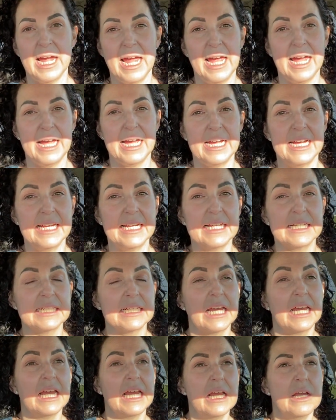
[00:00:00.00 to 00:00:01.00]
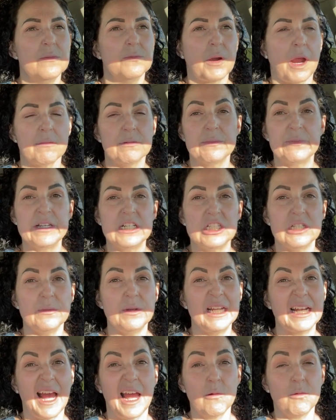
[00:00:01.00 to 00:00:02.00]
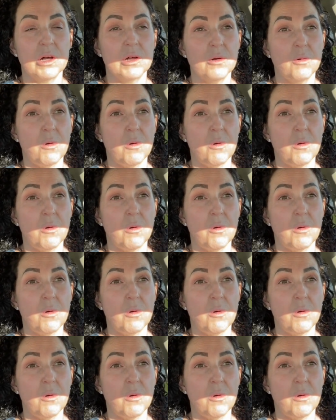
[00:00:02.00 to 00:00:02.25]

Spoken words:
and probably Jimmy and I will